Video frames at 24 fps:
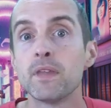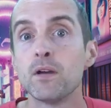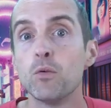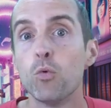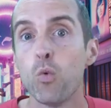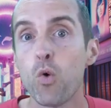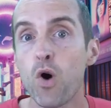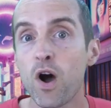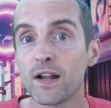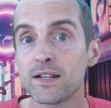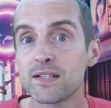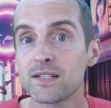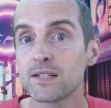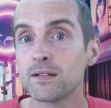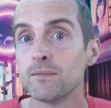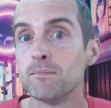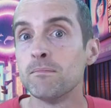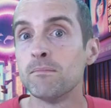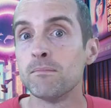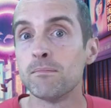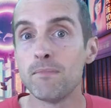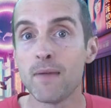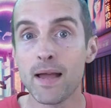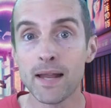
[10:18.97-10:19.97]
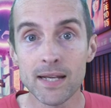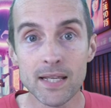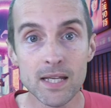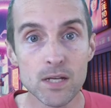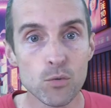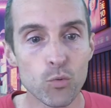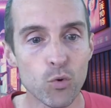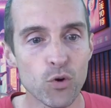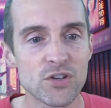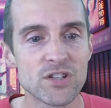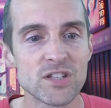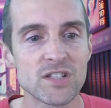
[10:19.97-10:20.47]
what many
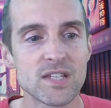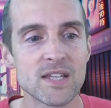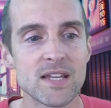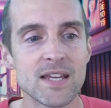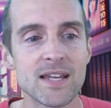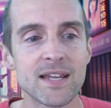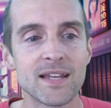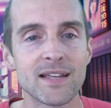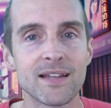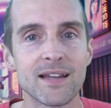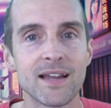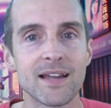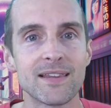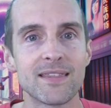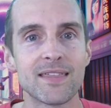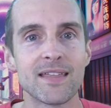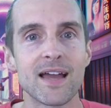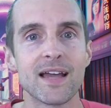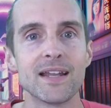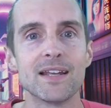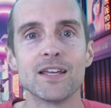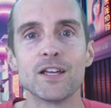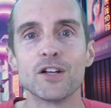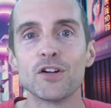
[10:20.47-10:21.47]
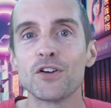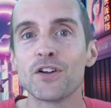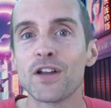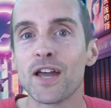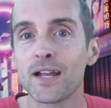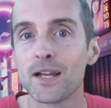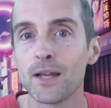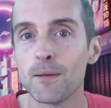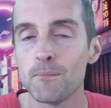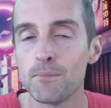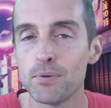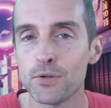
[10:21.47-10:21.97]
were seeing, that
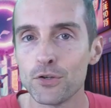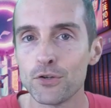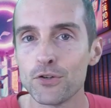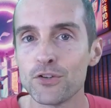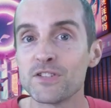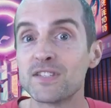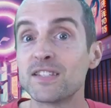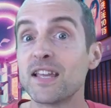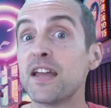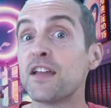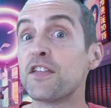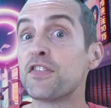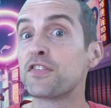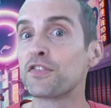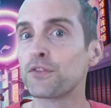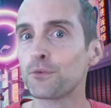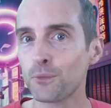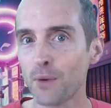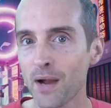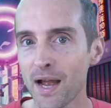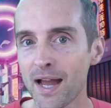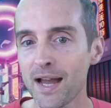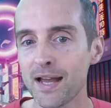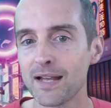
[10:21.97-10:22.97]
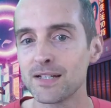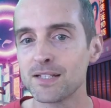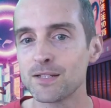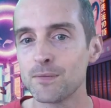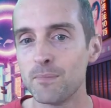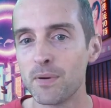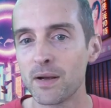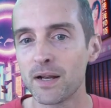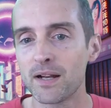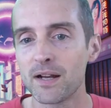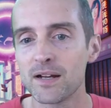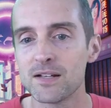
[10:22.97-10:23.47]
internet computer is a threat,
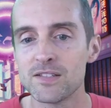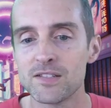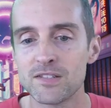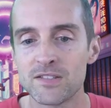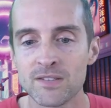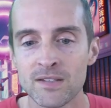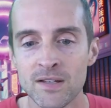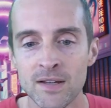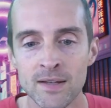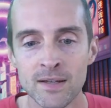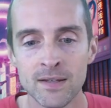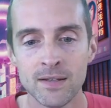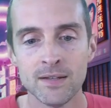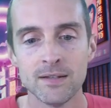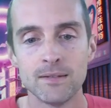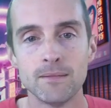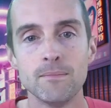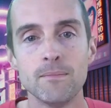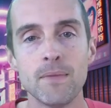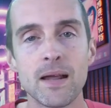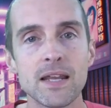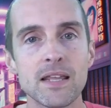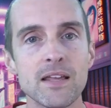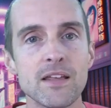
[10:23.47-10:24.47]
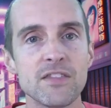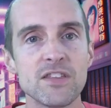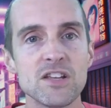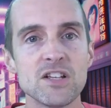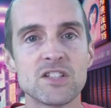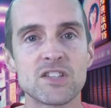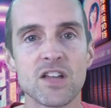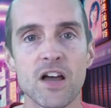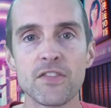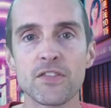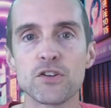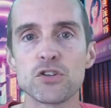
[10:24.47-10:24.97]
because many of
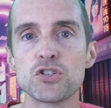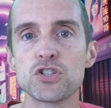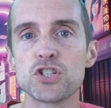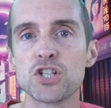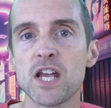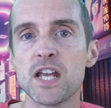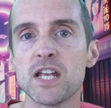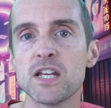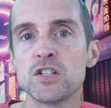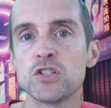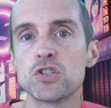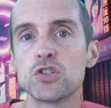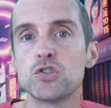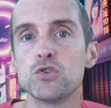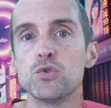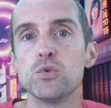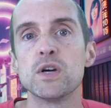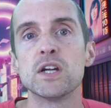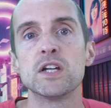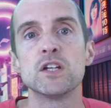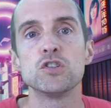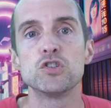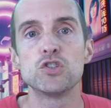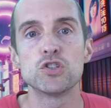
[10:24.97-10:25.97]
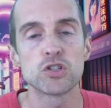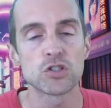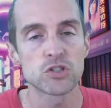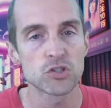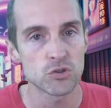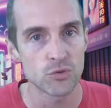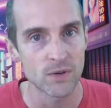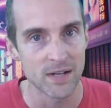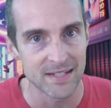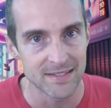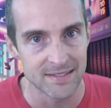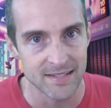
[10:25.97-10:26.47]
these other chains doing just
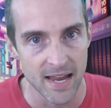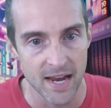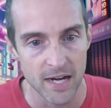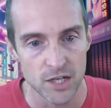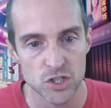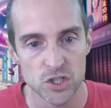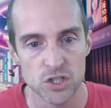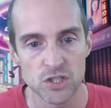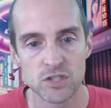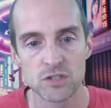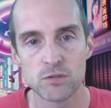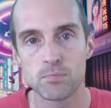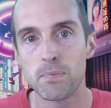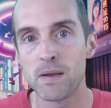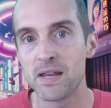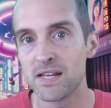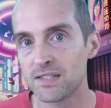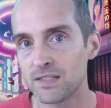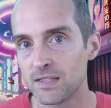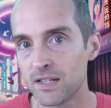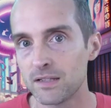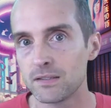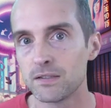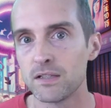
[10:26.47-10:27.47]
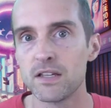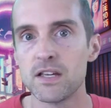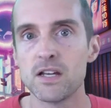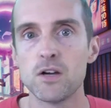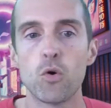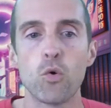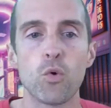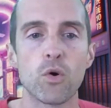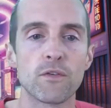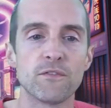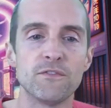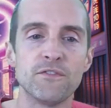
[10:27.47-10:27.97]
transactions basically,
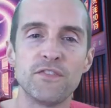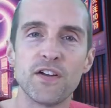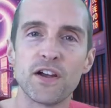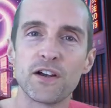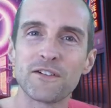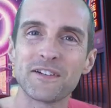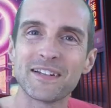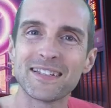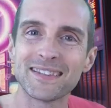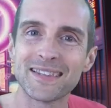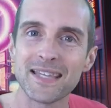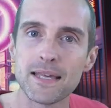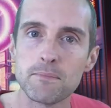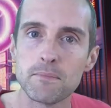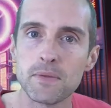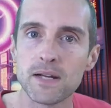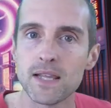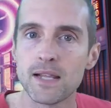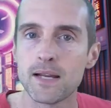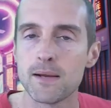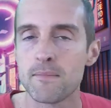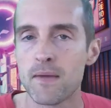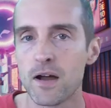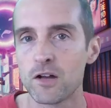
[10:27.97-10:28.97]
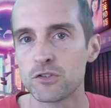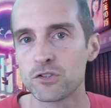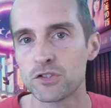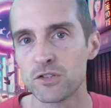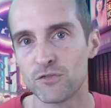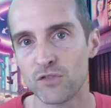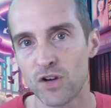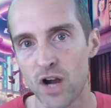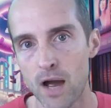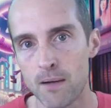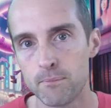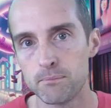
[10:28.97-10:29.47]
or very limited amounts
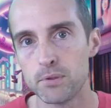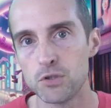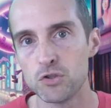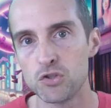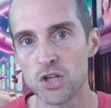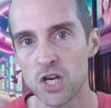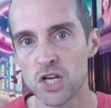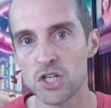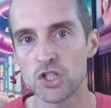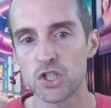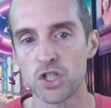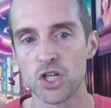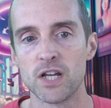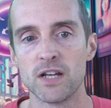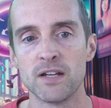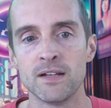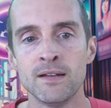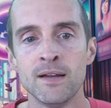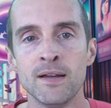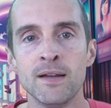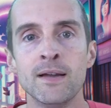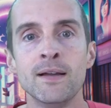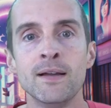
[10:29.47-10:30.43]
of computation.